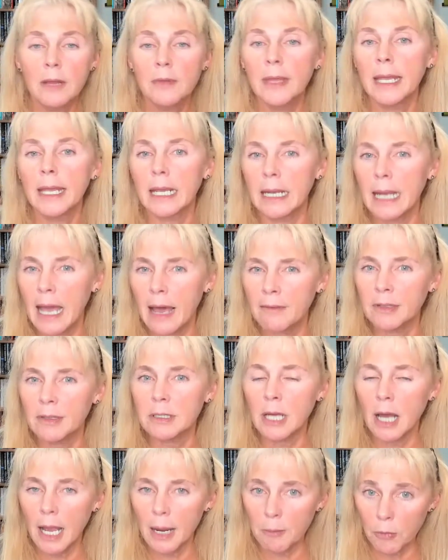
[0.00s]
They can have a
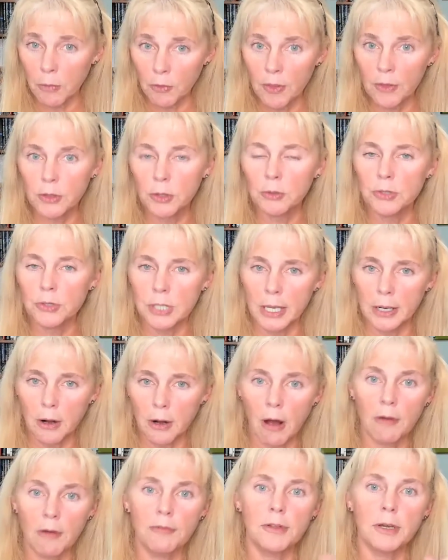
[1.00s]
timer that you set
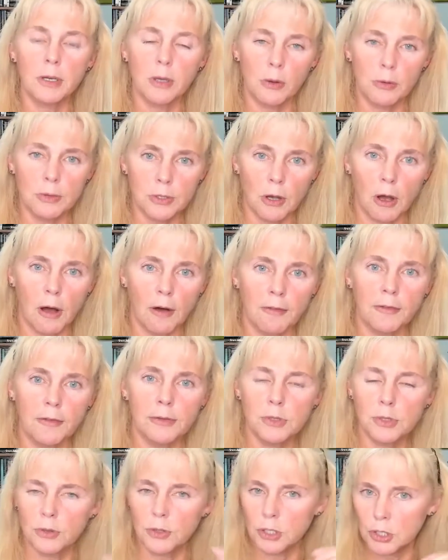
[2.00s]
off that goes off
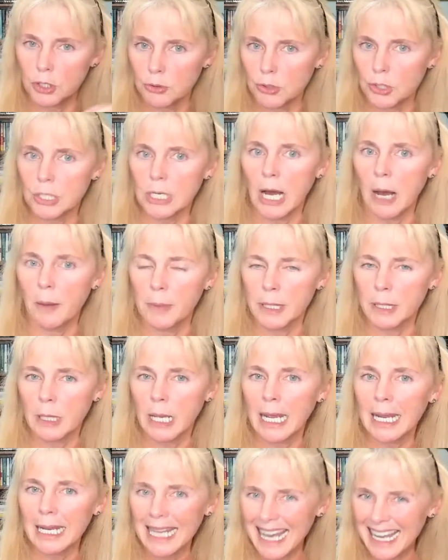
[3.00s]
so that you stop it
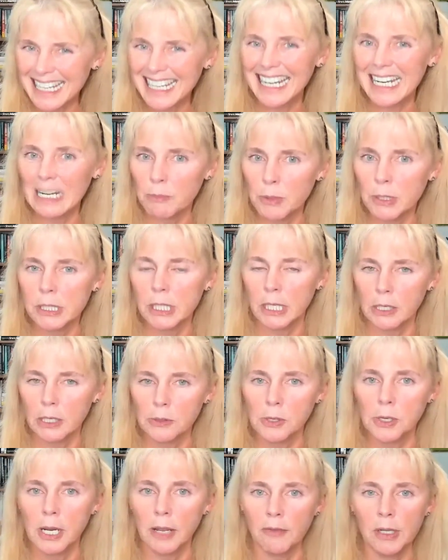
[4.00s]
at any
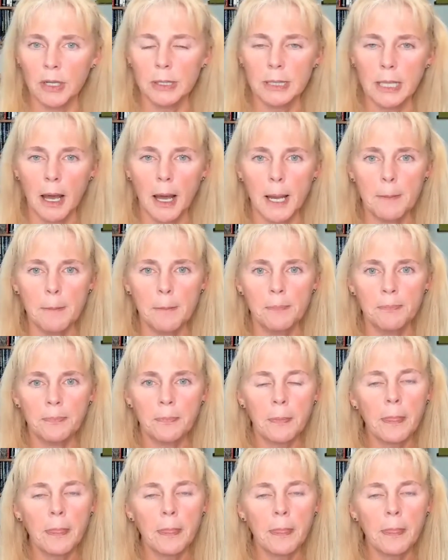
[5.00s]
particular given time.